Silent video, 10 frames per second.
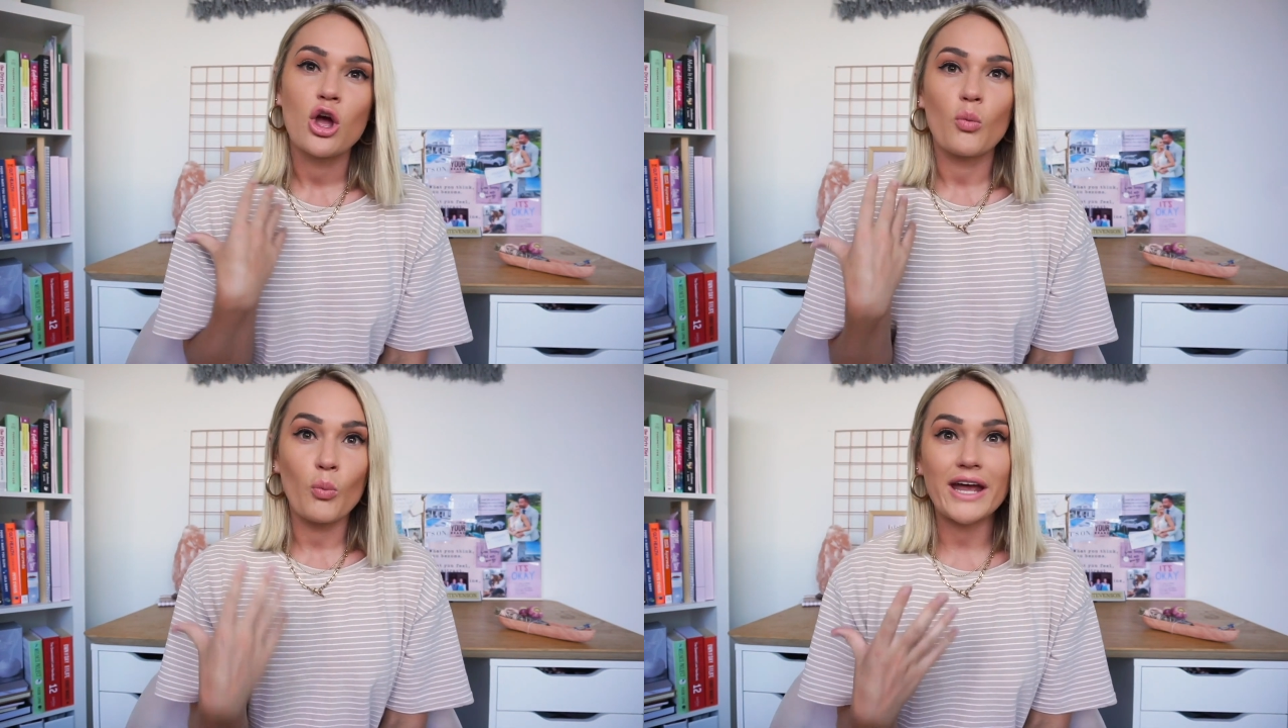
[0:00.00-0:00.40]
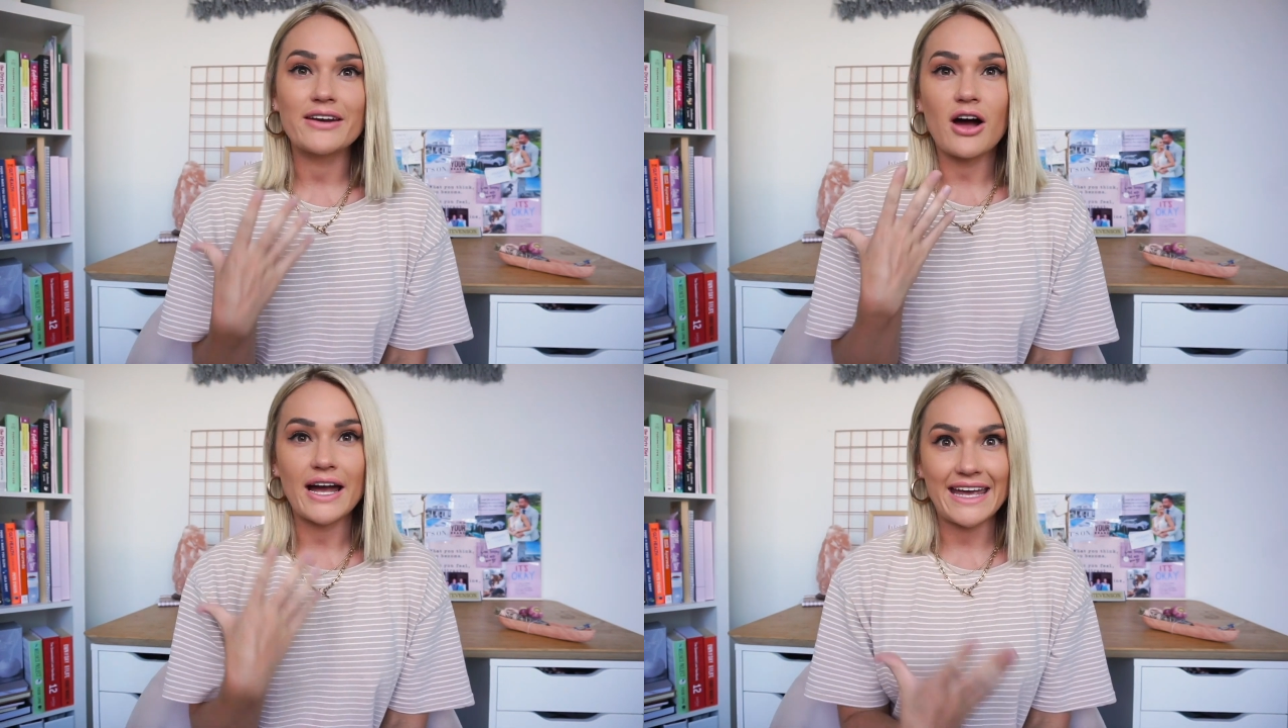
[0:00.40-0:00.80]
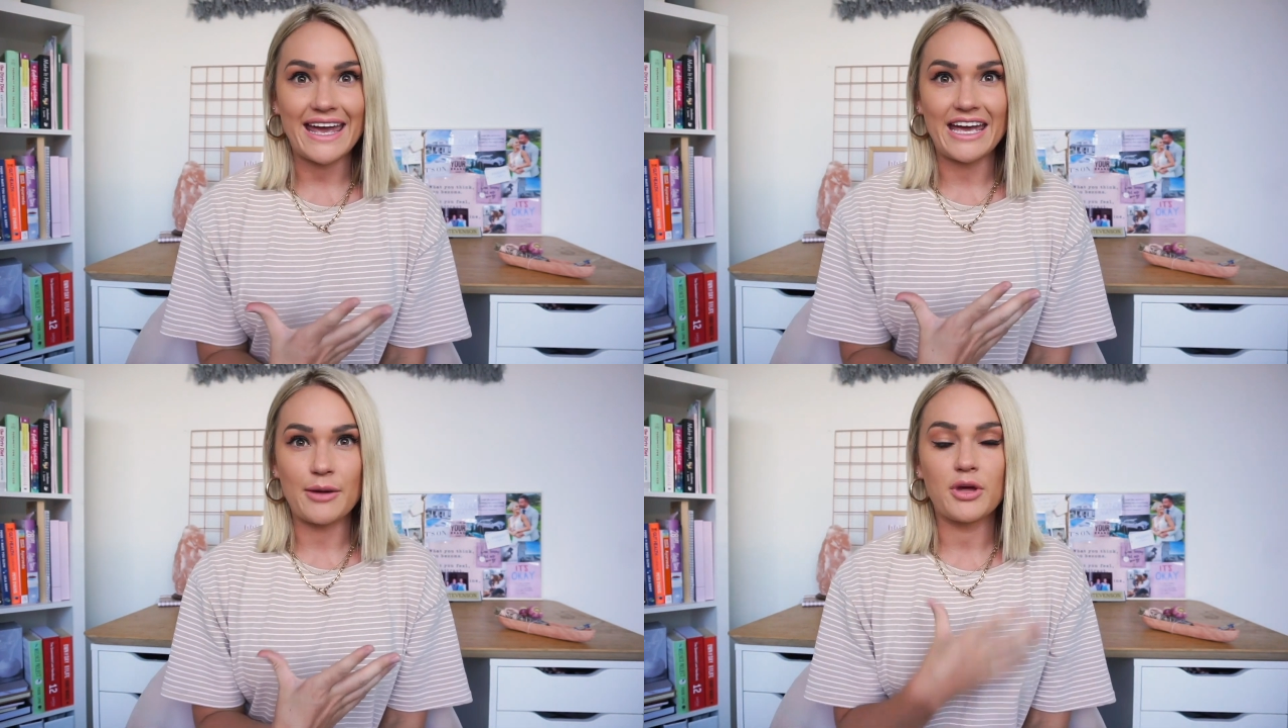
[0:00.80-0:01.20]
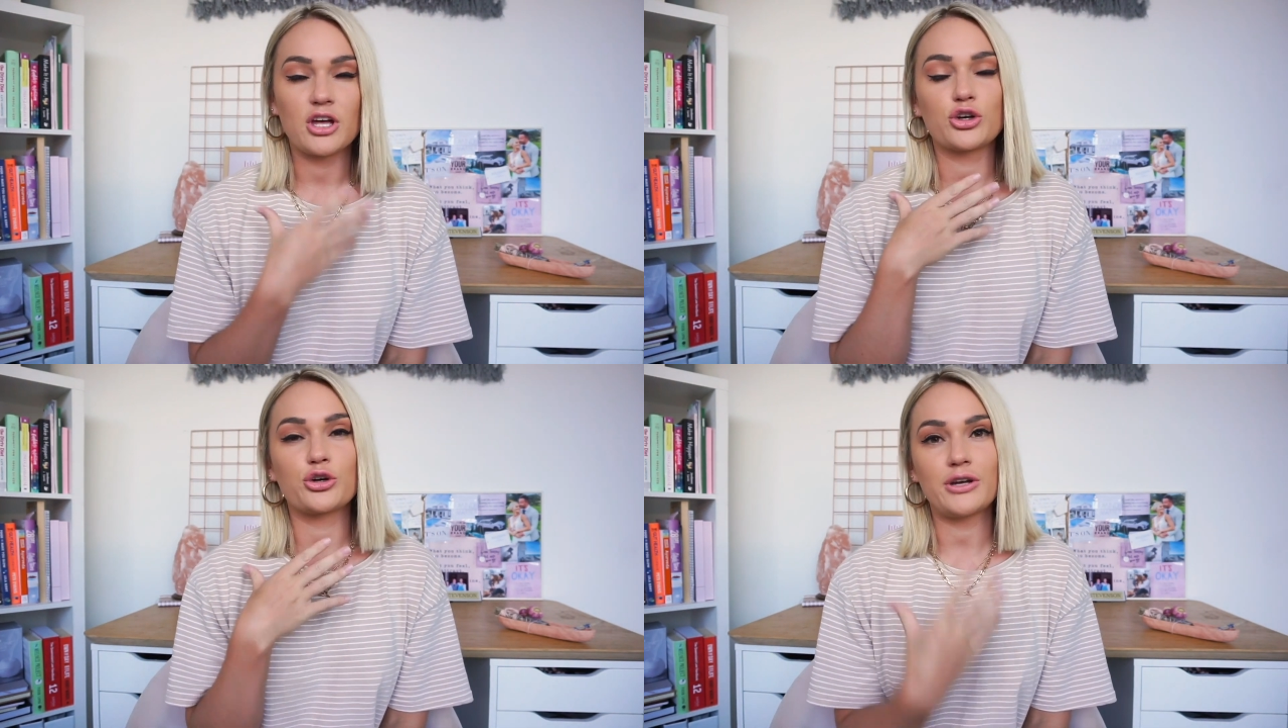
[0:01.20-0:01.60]
when I am
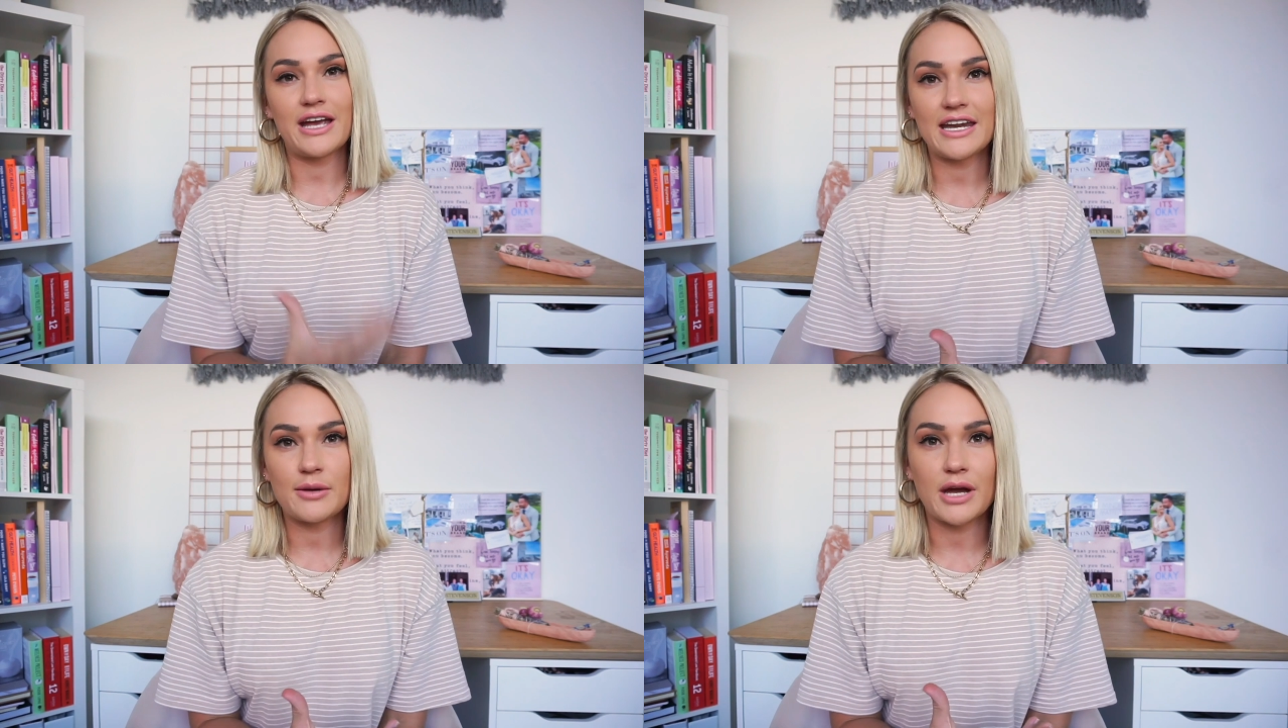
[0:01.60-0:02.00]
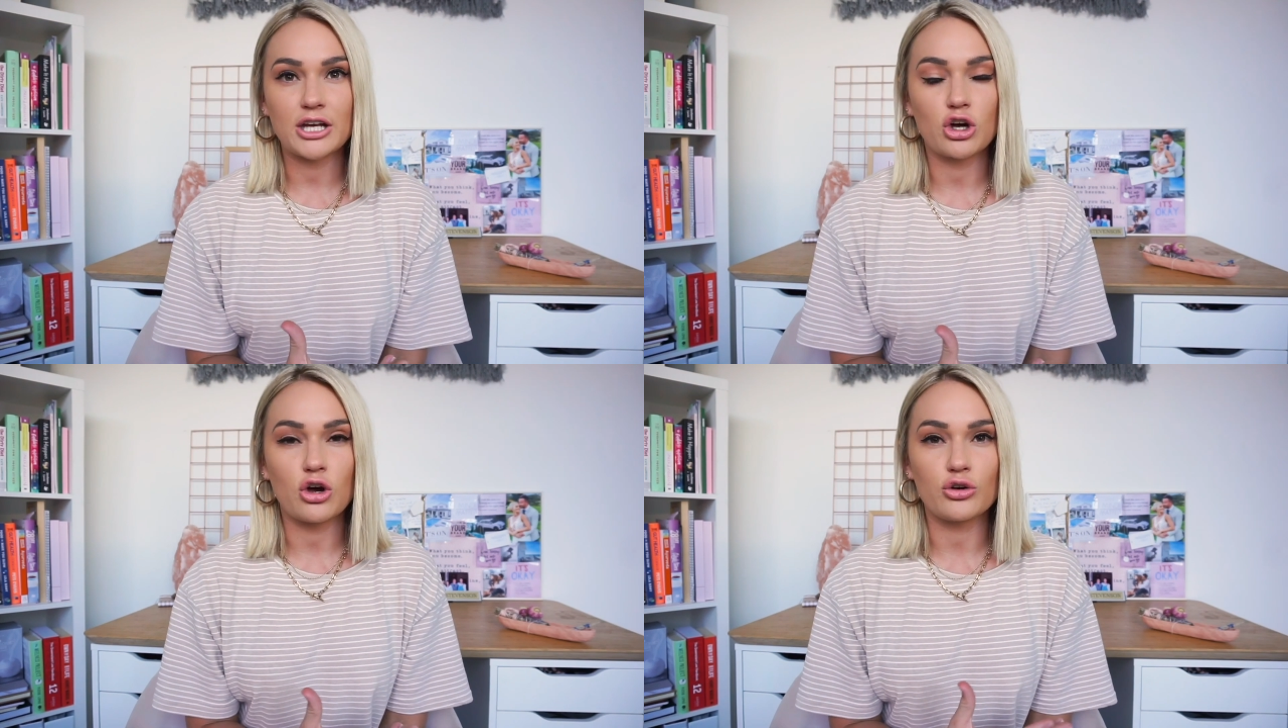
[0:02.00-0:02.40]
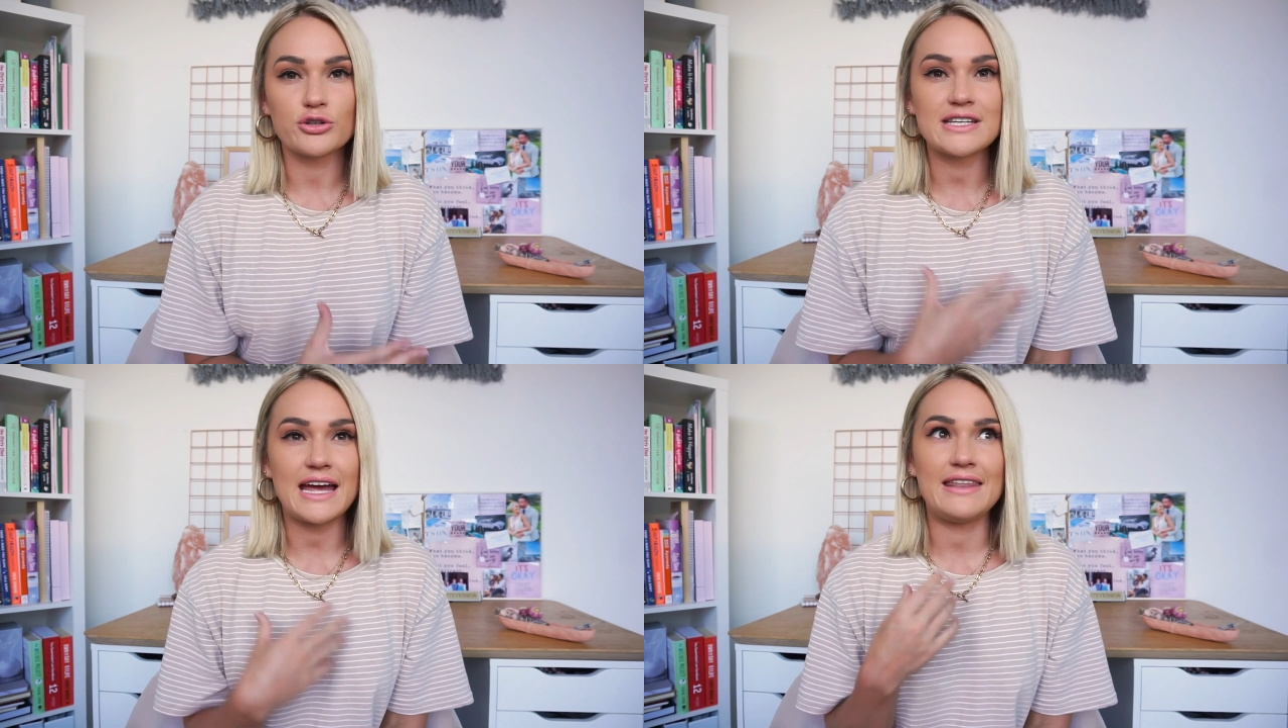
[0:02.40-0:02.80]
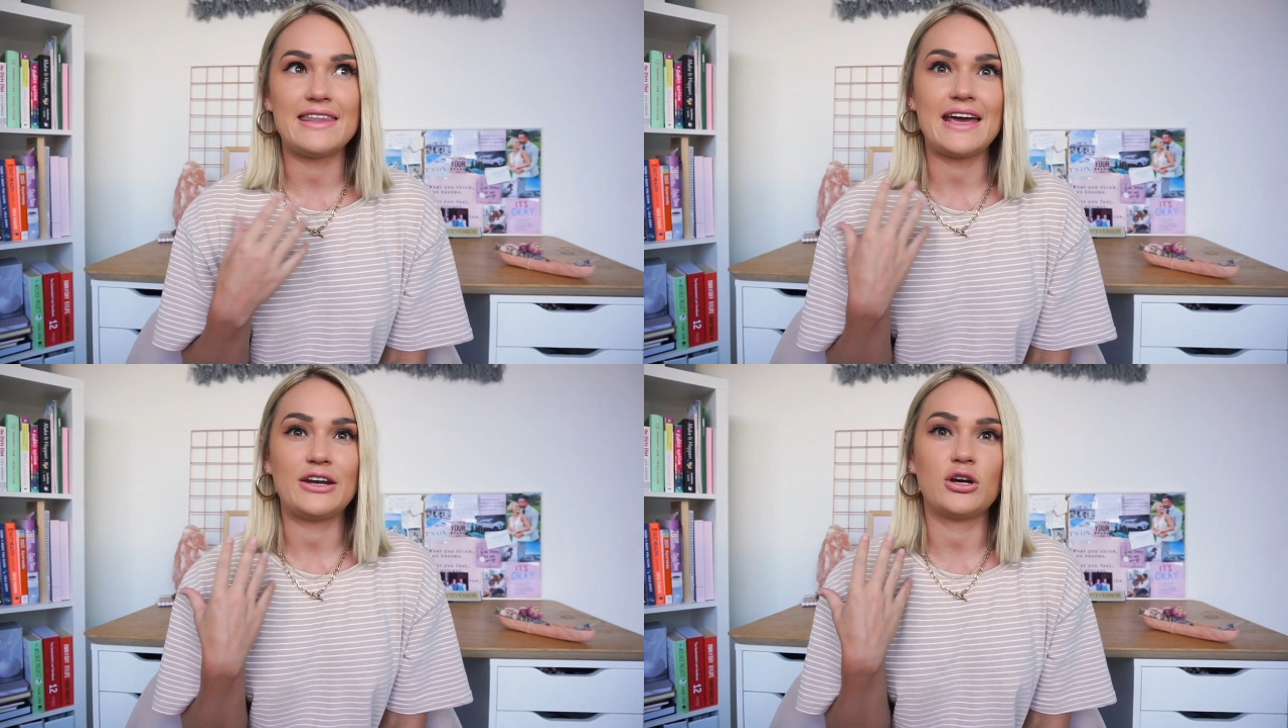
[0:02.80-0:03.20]
creating my goals and
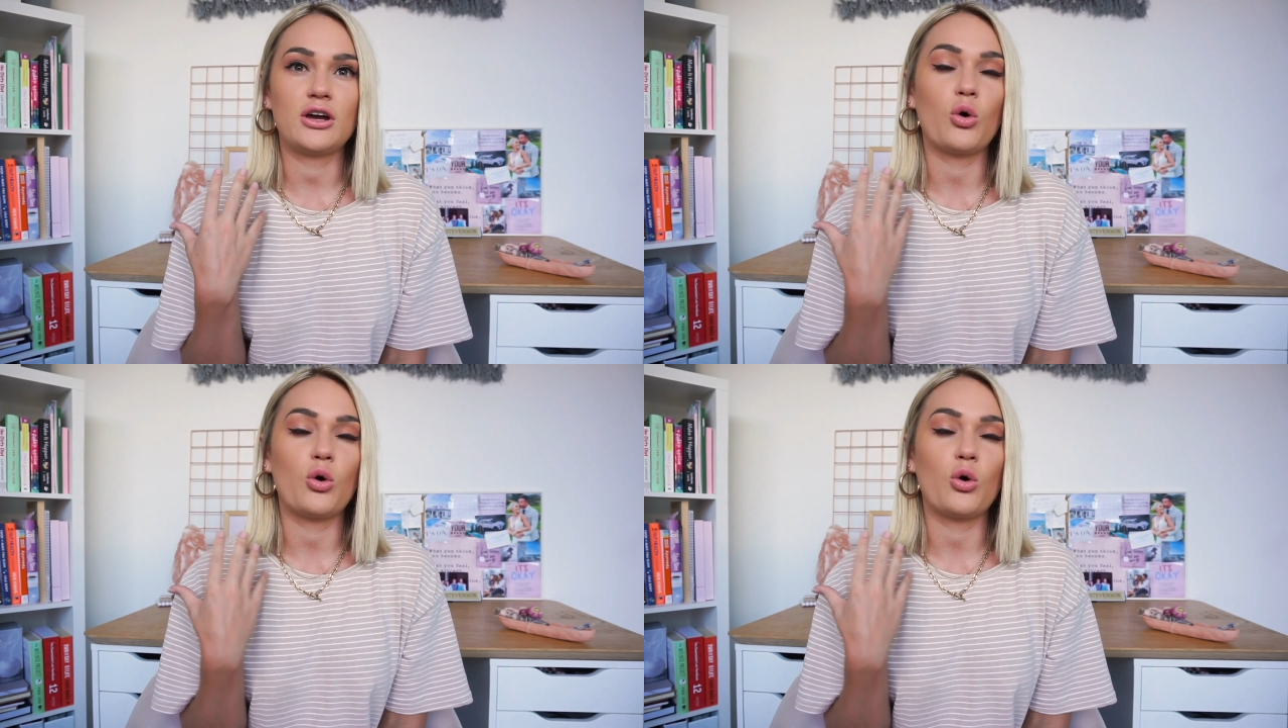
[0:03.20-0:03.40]
then